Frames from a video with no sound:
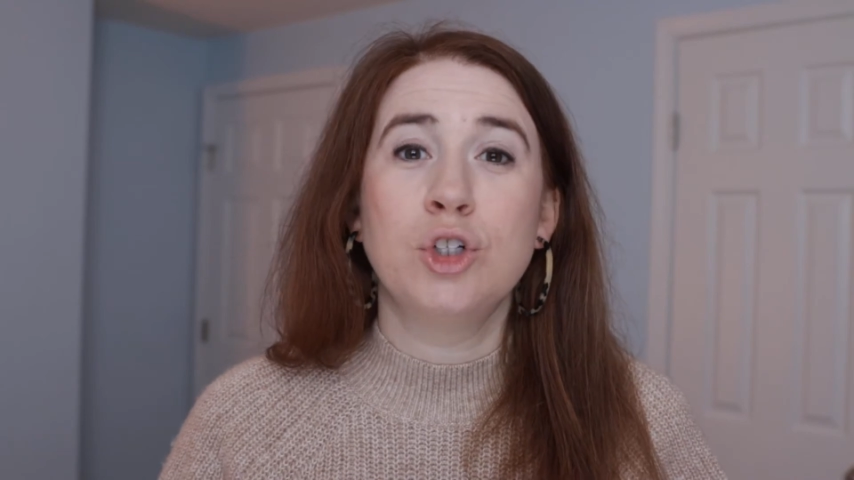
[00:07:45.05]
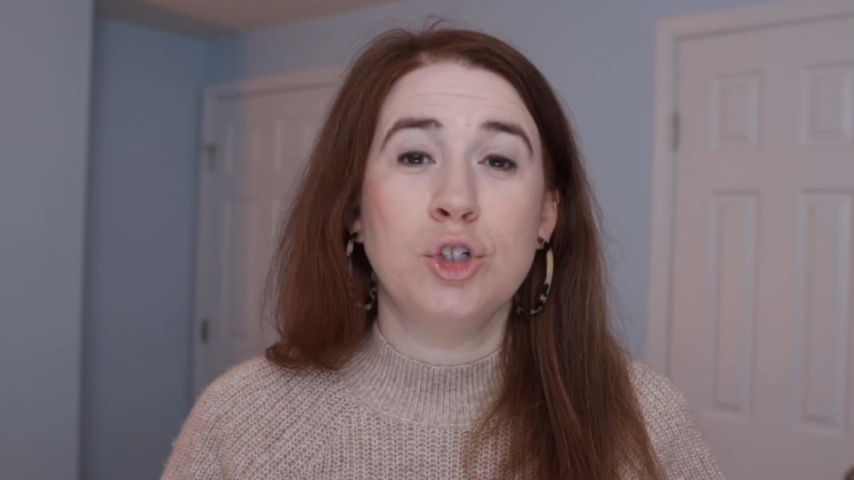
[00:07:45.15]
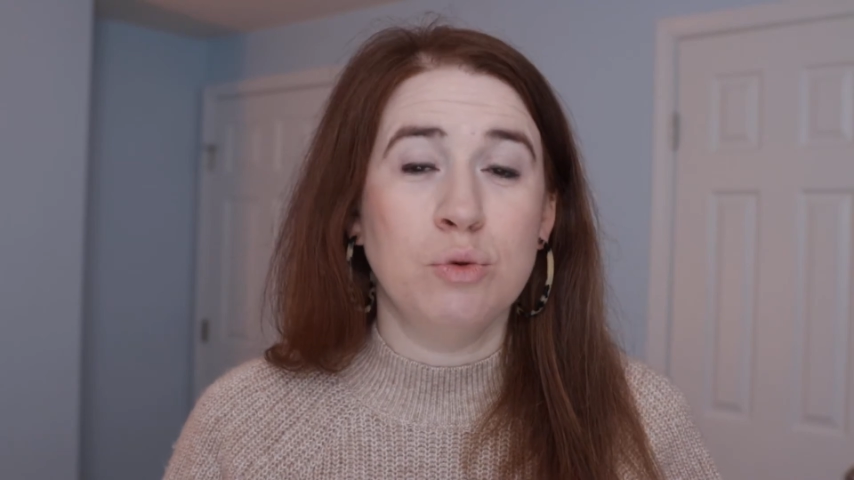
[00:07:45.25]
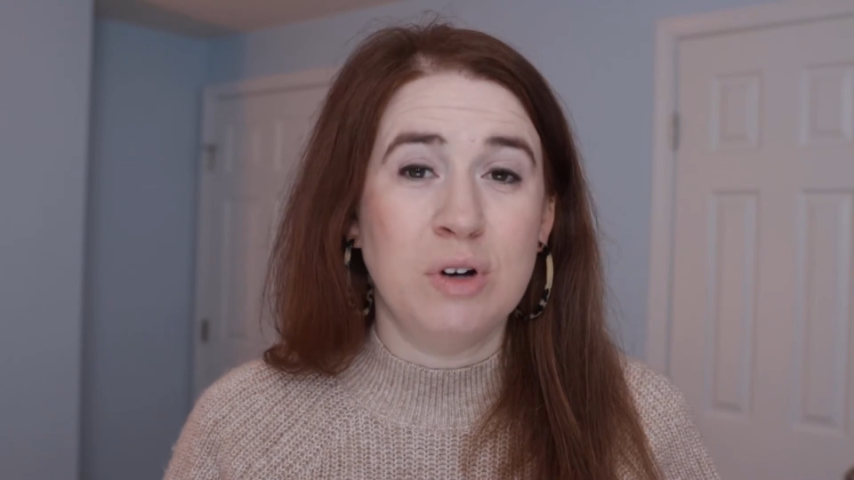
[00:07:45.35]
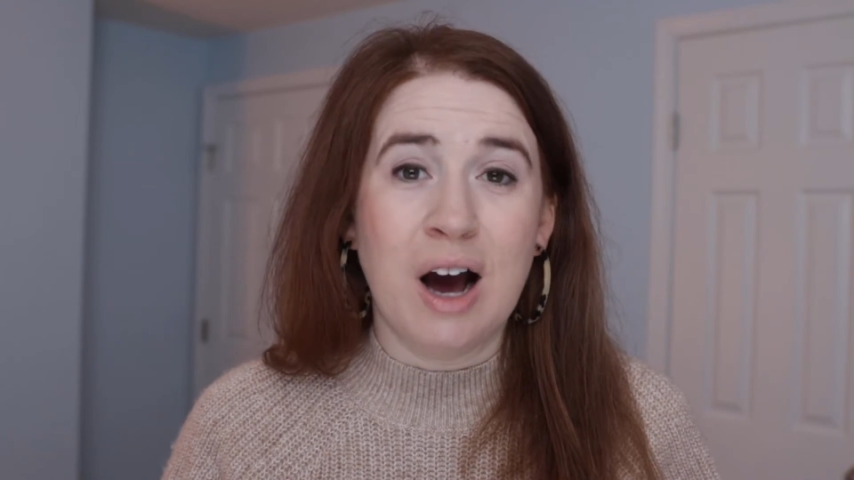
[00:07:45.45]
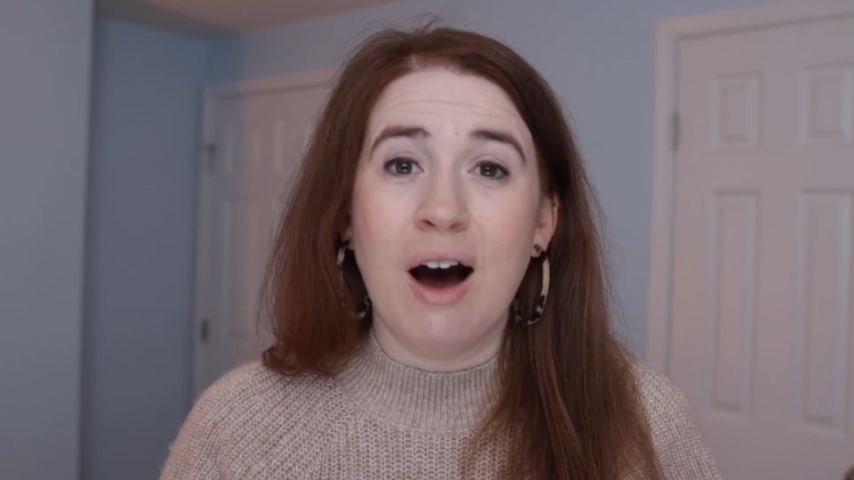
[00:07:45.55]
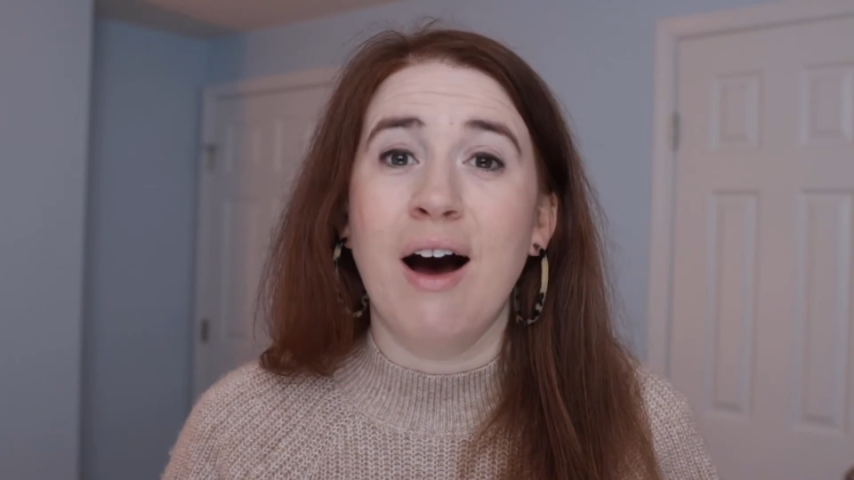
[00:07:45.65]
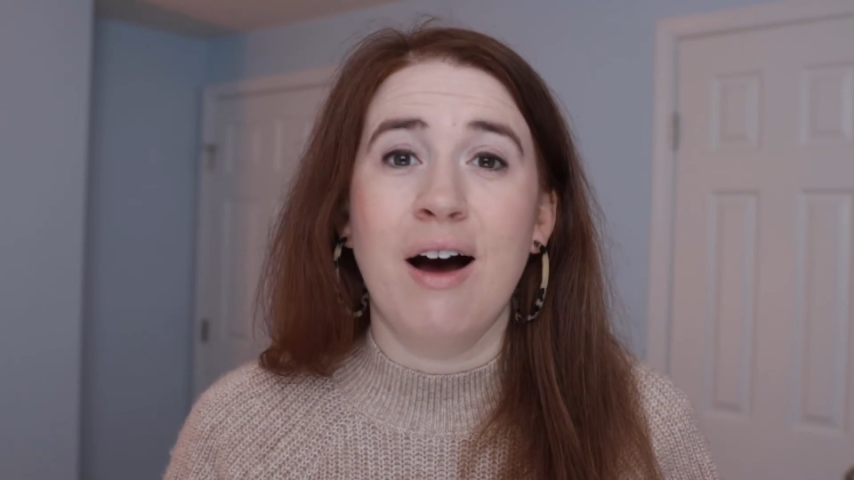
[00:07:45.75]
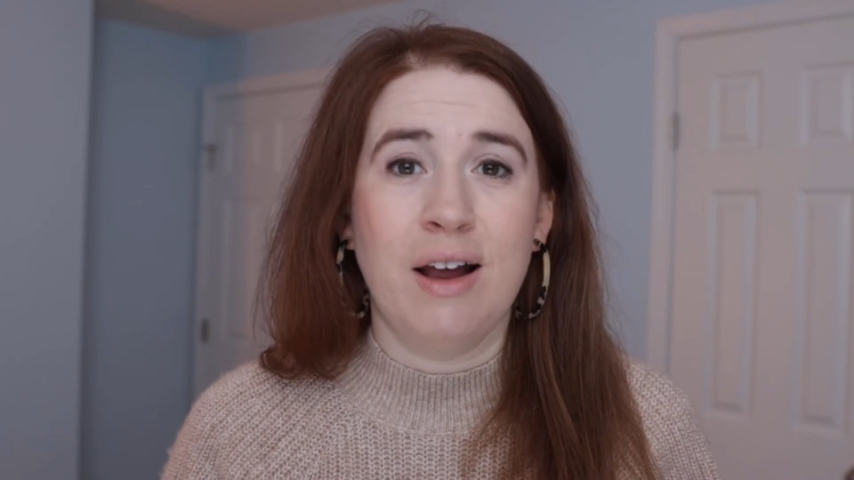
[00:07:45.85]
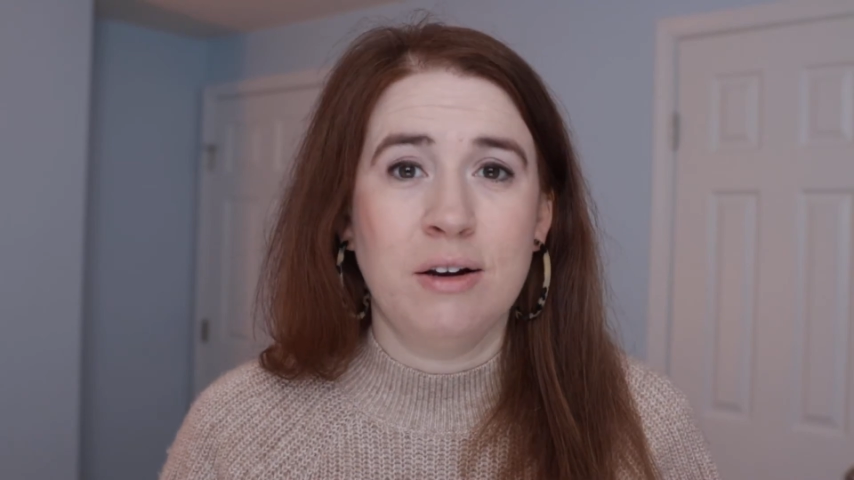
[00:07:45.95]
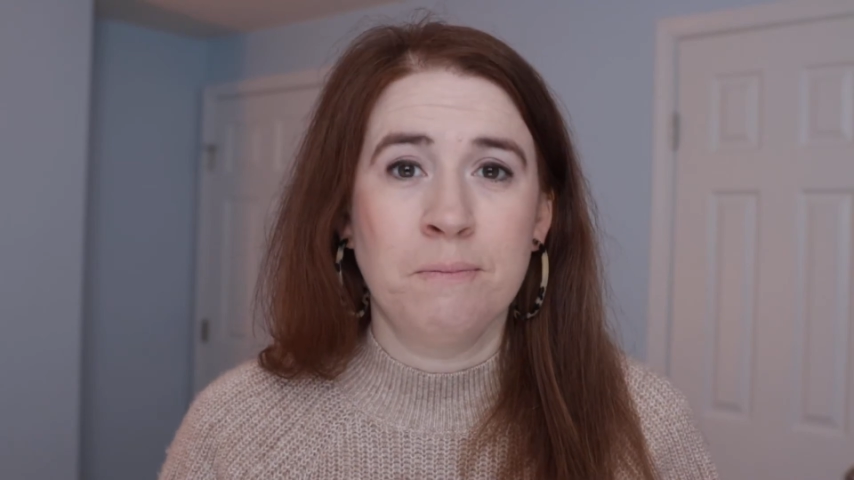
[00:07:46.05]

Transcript: to God.